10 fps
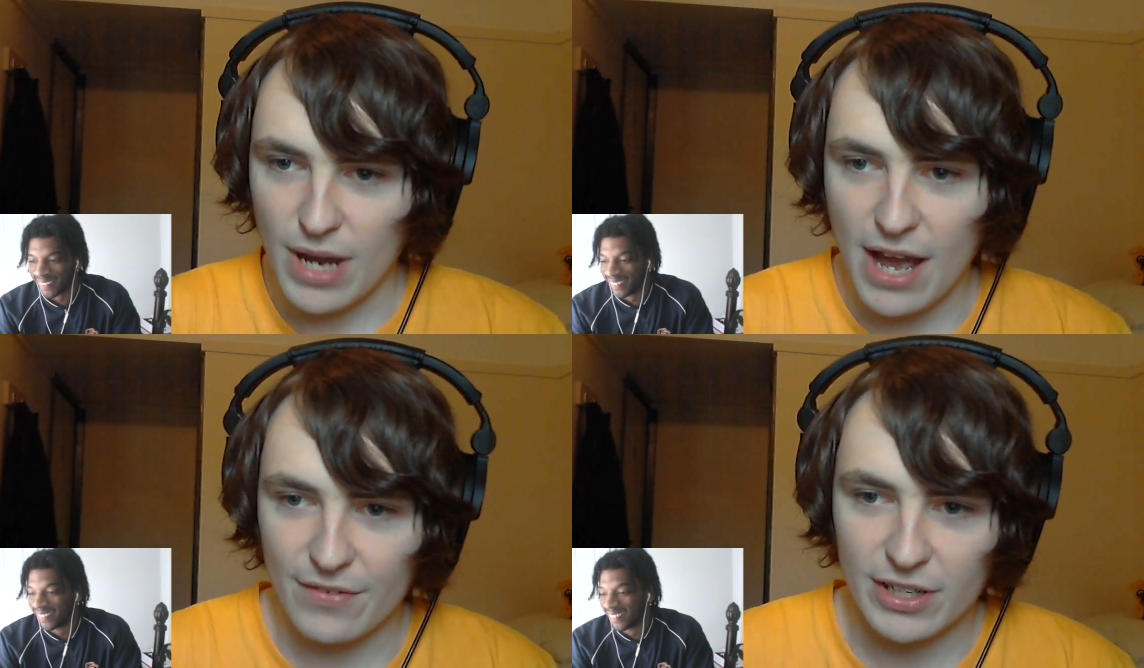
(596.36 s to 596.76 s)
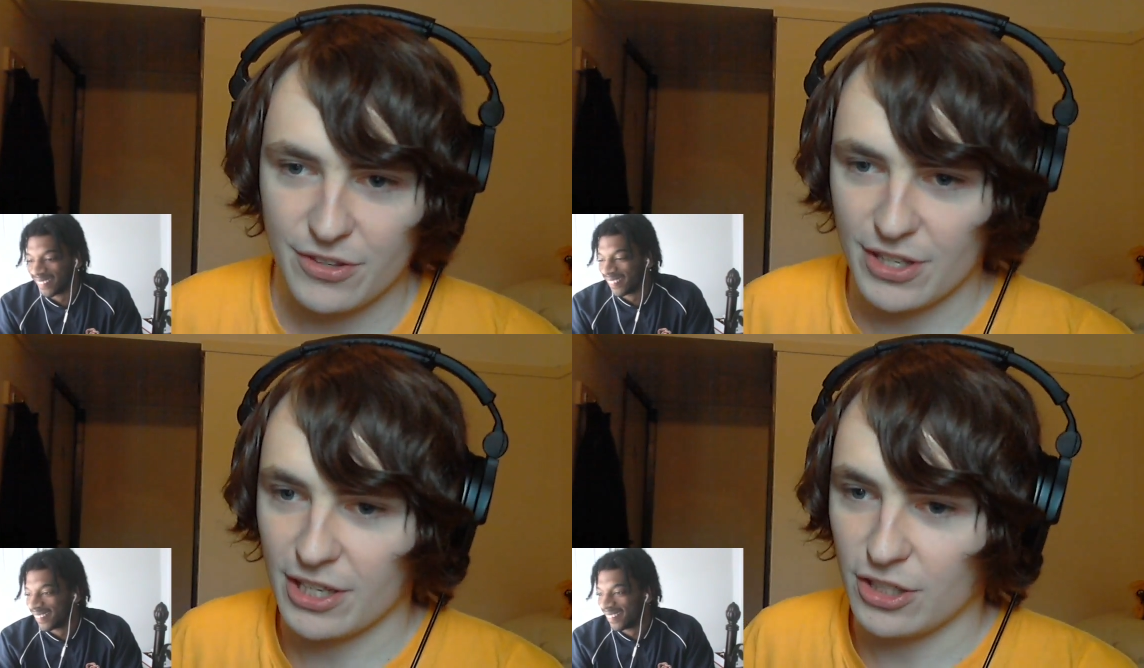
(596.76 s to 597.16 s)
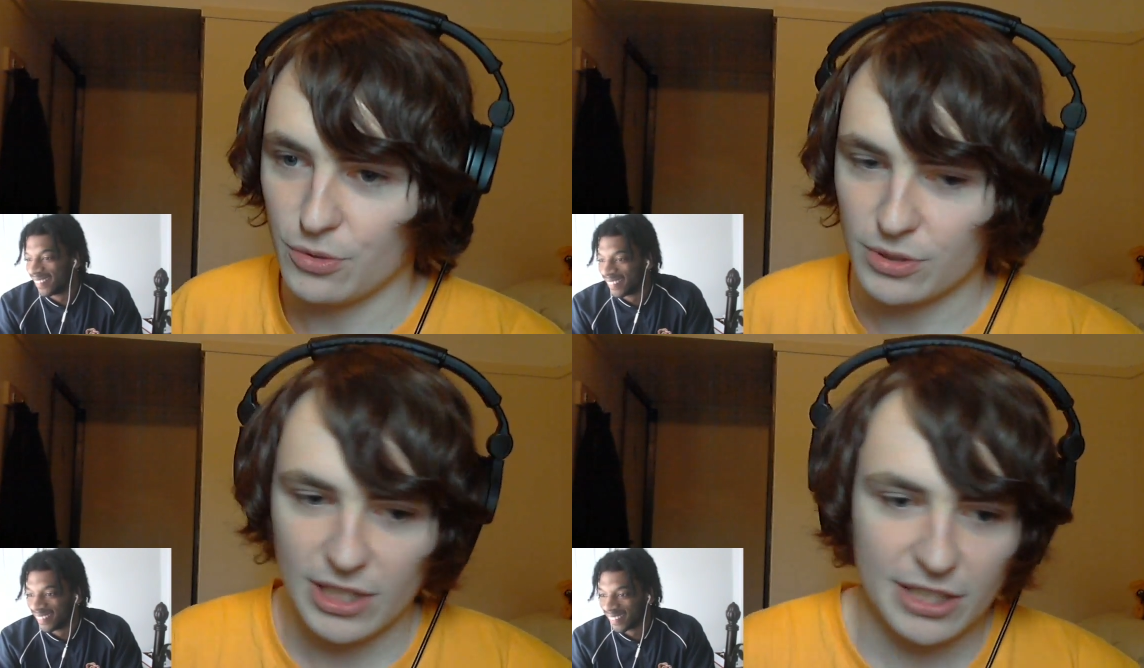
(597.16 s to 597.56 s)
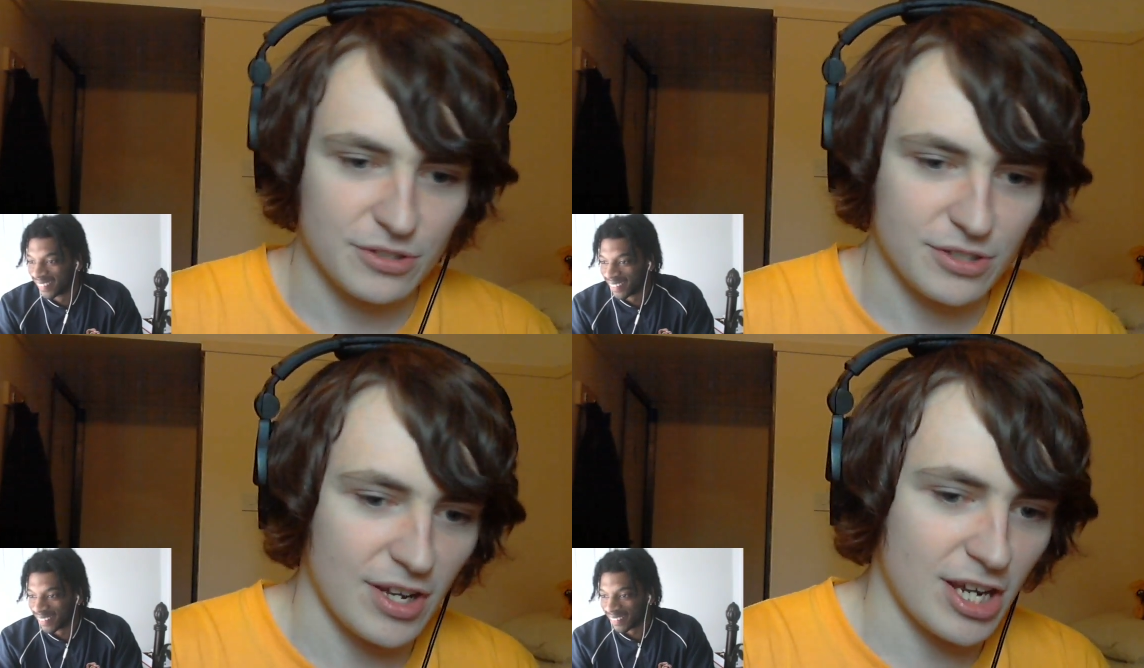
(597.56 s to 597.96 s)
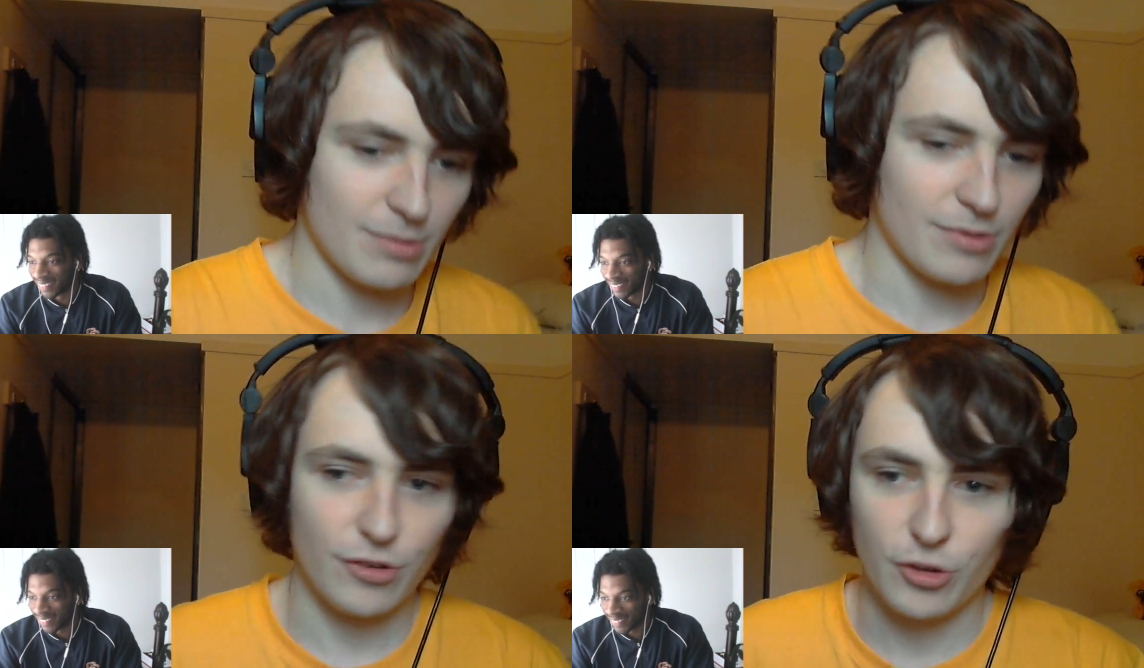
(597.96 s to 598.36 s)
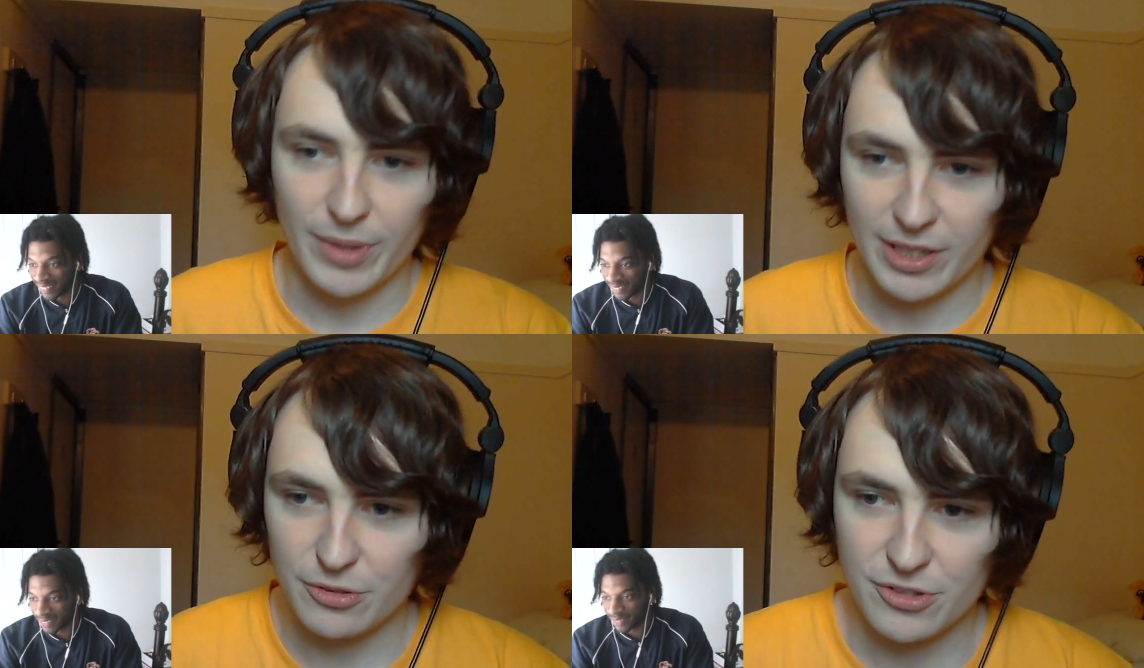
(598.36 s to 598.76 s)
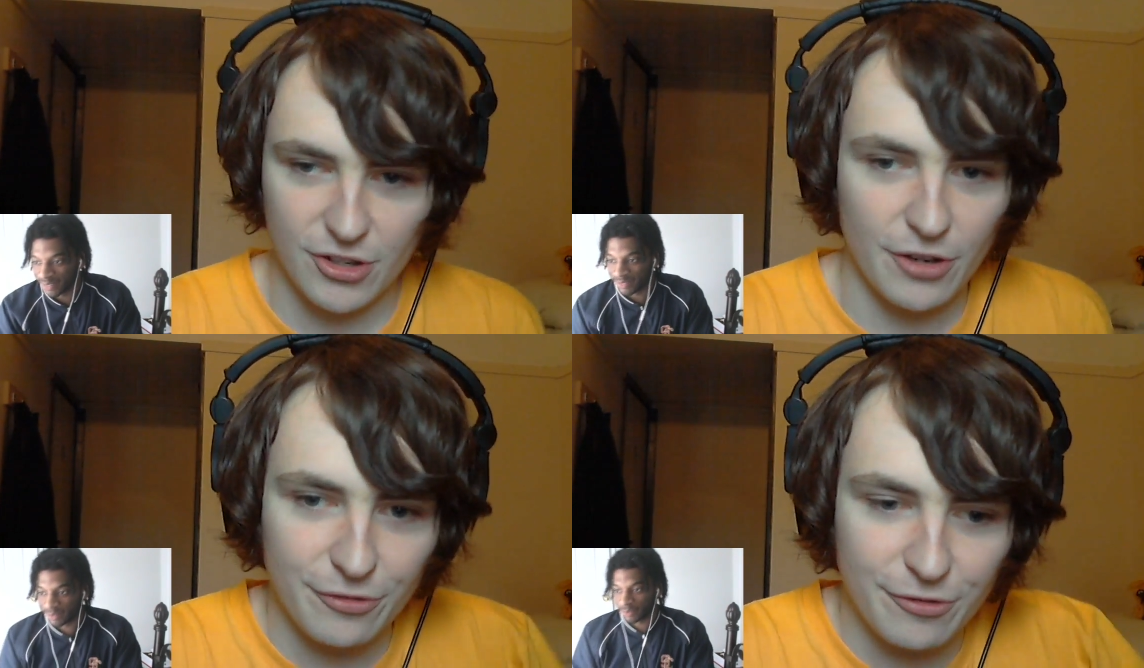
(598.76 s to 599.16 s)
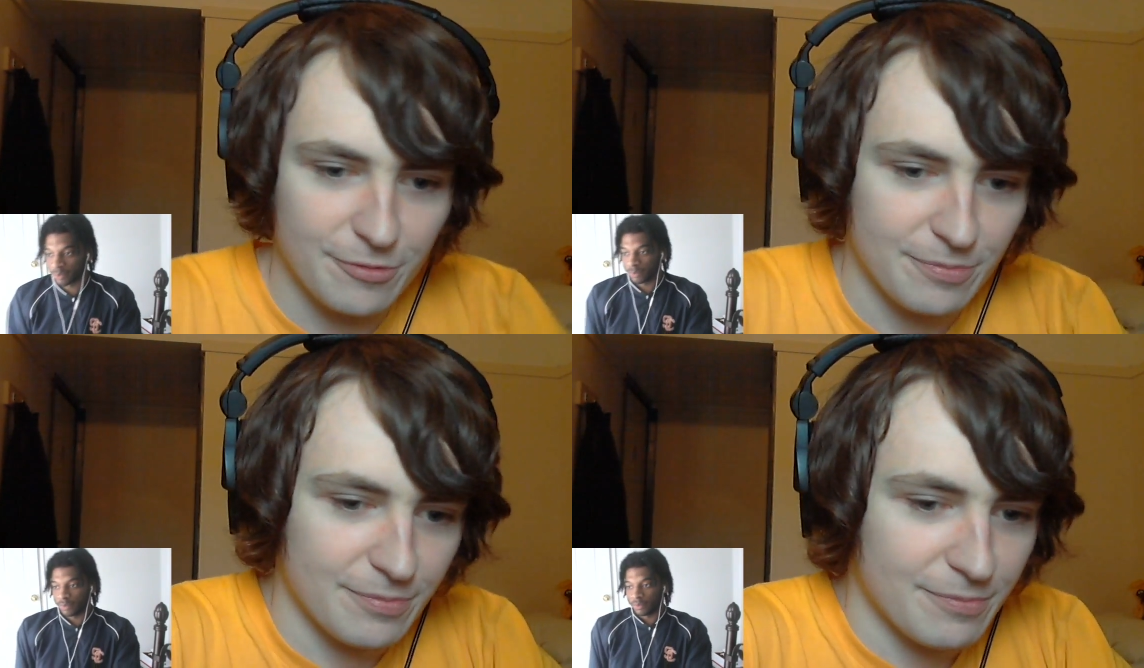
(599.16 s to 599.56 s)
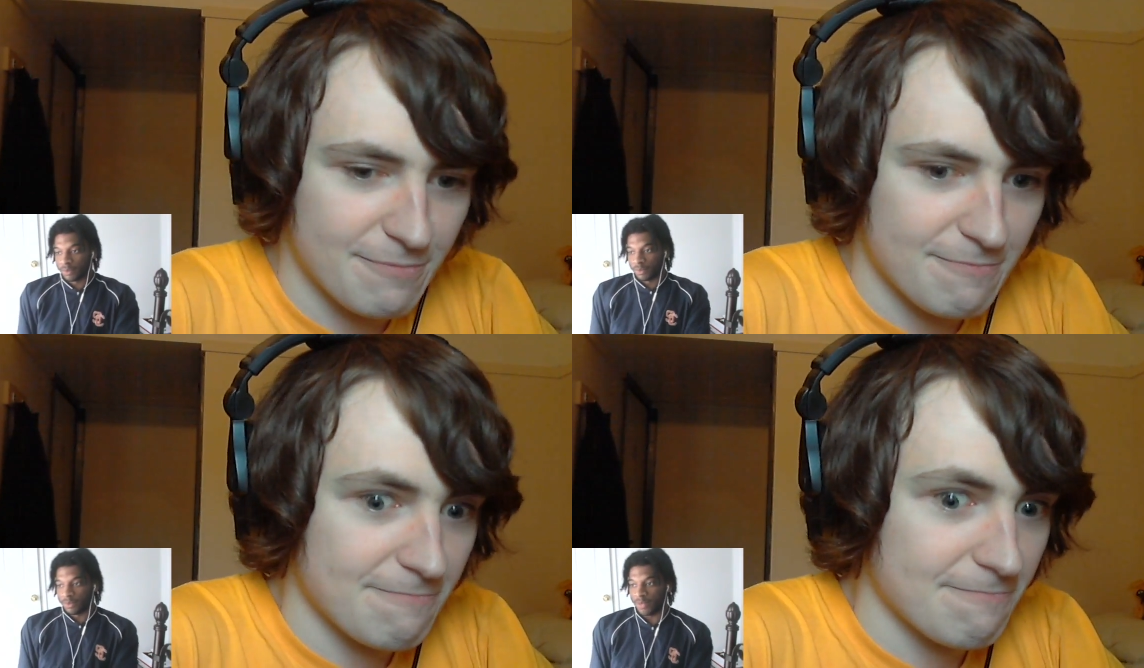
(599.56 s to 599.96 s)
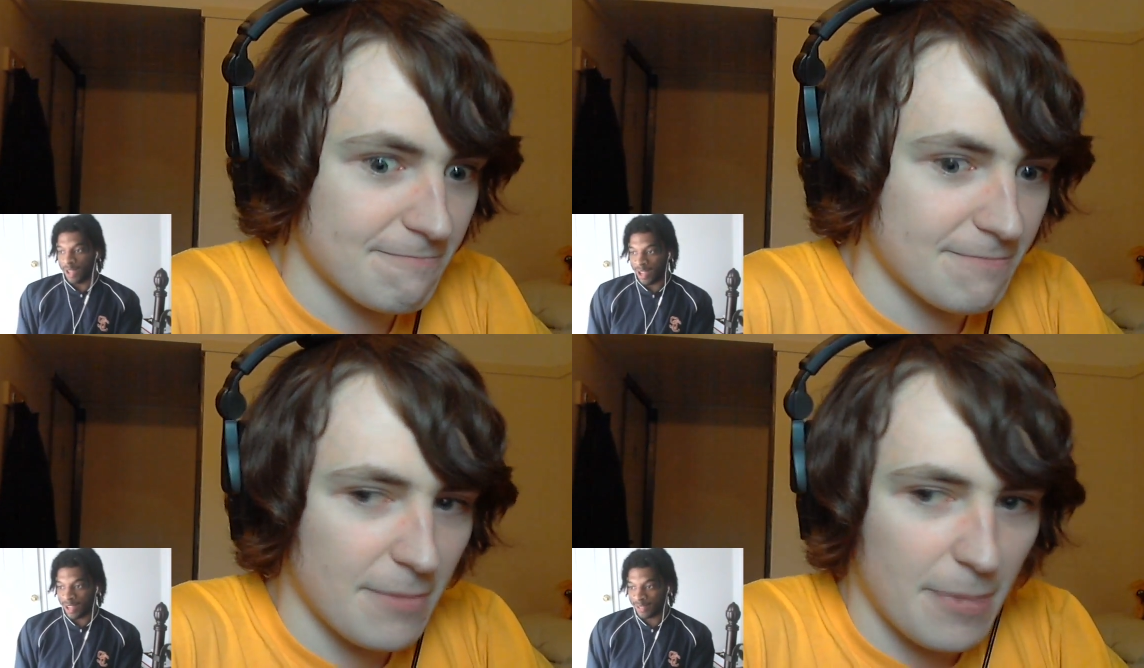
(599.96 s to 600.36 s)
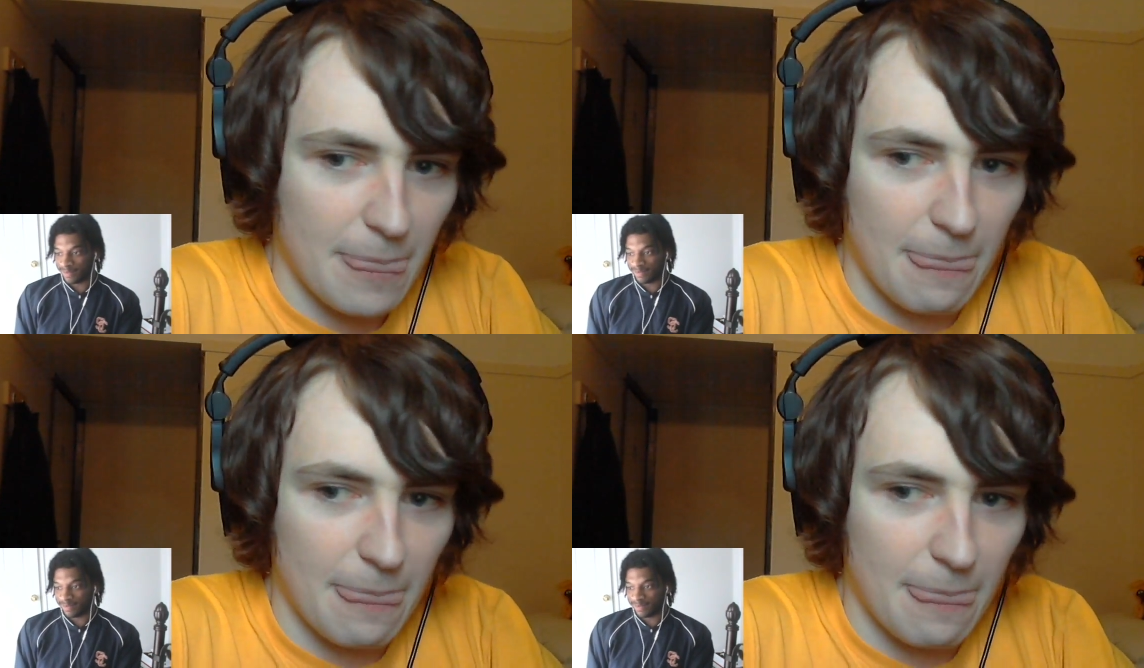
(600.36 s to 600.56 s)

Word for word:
Speaker 1: have anything you would like to say before we close this off? Uh,